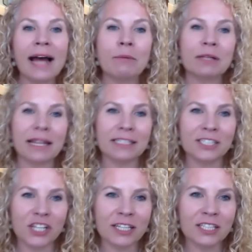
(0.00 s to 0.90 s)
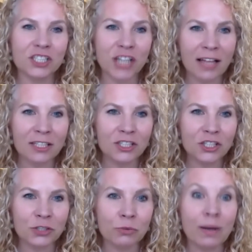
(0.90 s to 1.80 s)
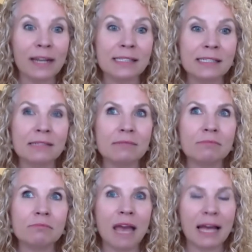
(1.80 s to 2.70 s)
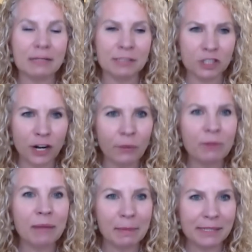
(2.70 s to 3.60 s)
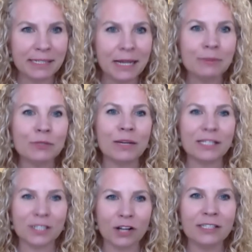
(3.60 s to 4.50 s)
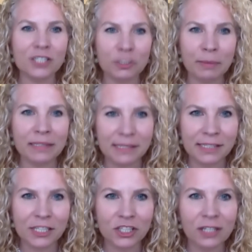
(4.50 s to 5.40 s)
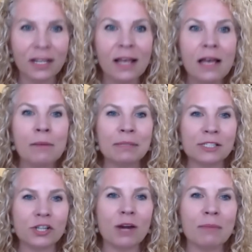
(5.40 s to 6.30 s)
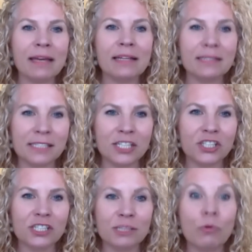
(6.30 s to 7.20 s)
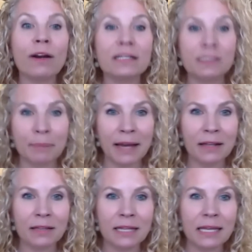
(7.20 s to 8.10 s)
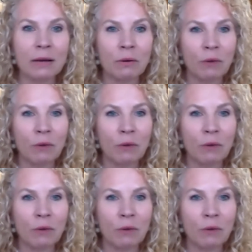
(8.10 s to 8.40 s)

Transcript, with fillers: would like to gently challenge you when it's and start with baby steps when it's not such a big decision but start mm-hmm. making decisions more independently